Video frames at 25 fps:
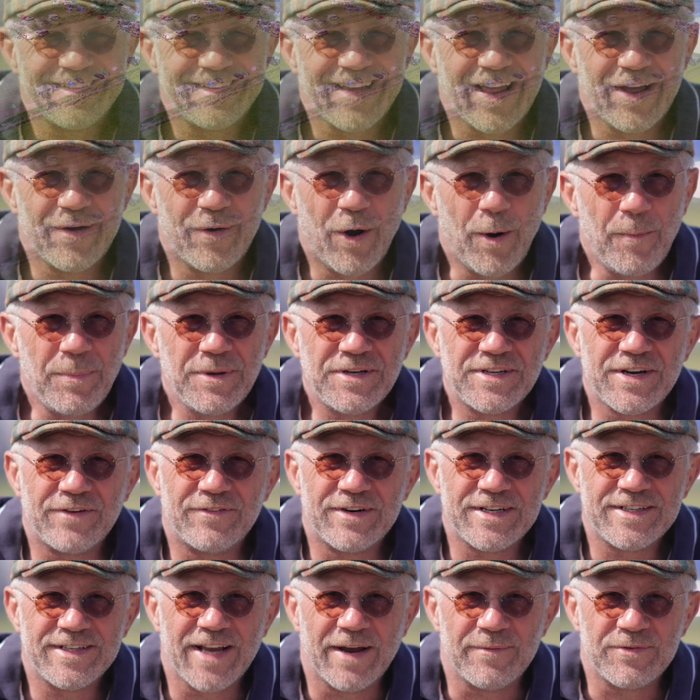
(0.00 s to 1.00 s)
So opposite
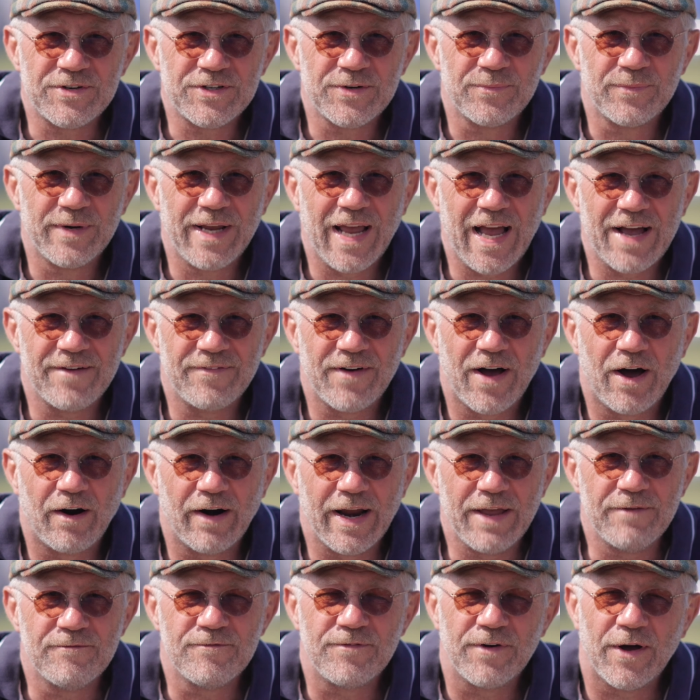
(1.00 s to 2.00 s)
reception, we have our
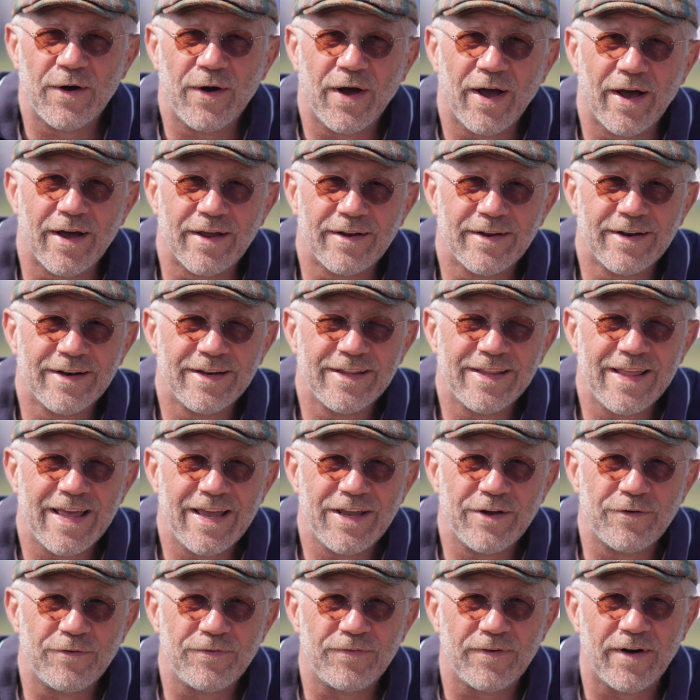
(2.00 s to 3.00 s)
info hut, and in
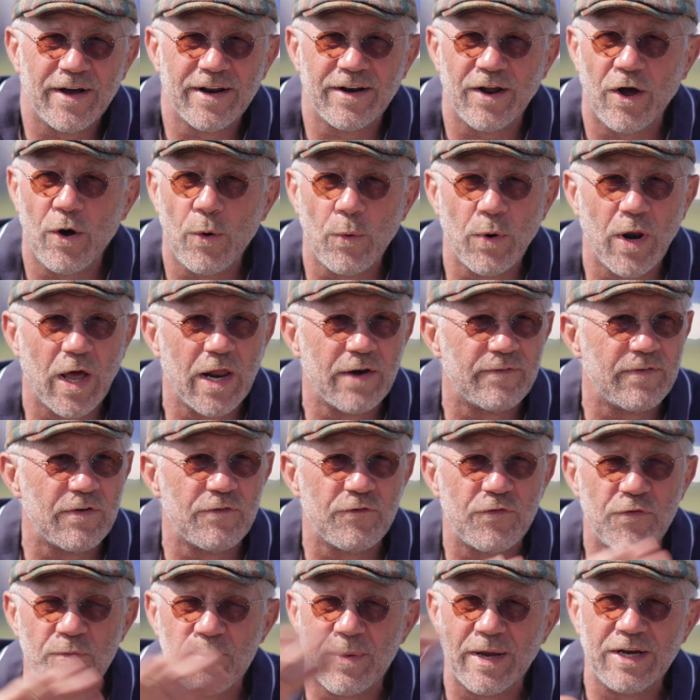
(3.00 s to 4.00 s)
there you'll find a whole load of
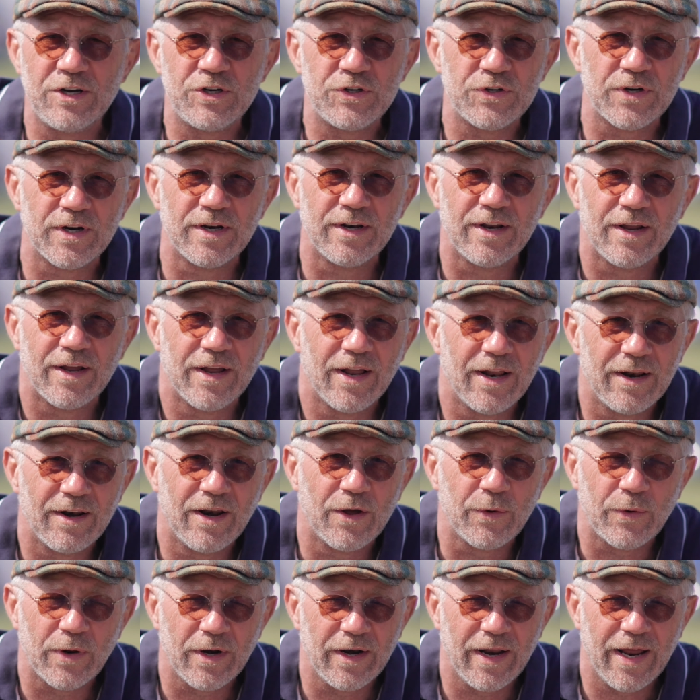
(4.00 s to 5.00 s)
information,
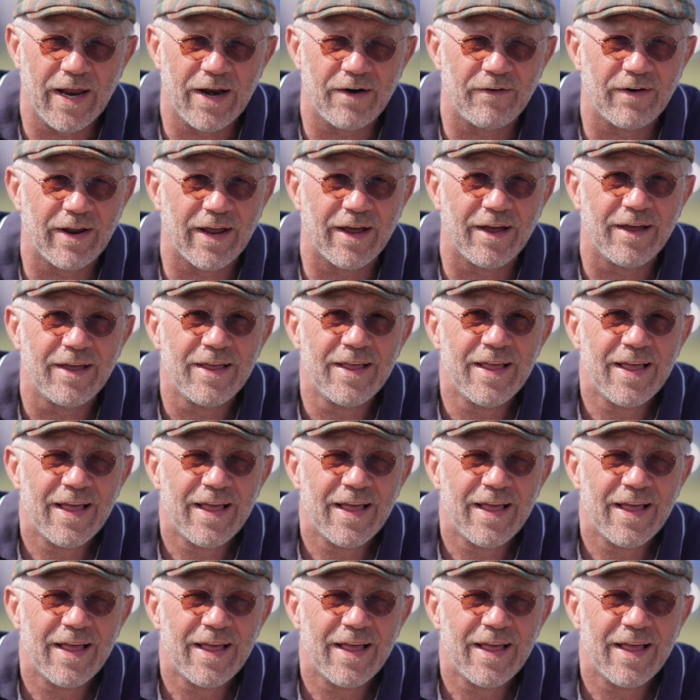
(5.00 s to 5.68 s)
local area,